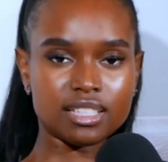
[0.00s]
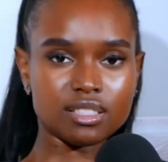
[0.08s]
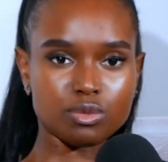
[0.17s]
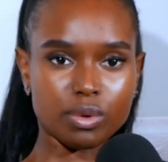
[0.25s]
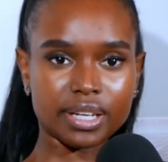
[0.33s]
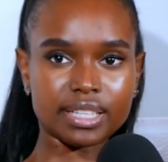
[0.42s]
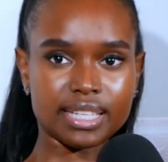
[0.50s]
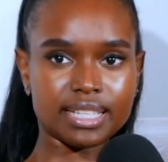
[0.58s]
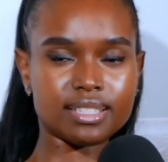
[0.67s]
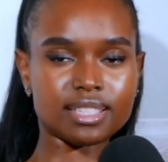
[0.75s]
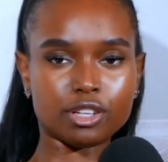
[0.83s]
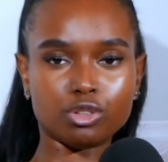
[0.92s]
is what it
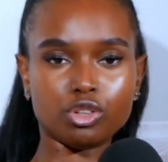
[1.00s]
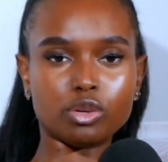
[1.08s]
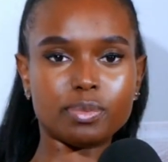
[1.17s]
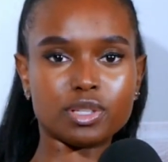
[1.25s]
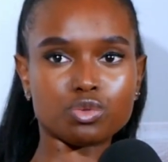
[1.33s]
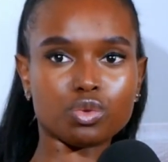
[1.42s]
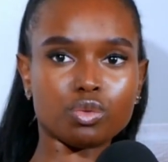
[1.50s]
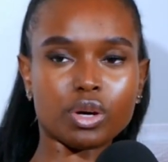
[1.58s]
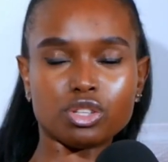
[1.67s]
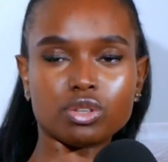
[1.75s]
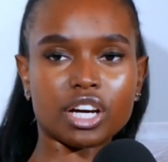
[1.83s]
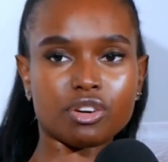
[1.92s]
is and do your best
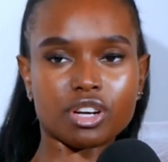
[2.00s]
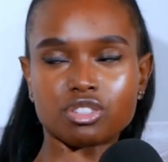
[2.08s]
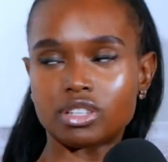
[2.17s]
with what you can.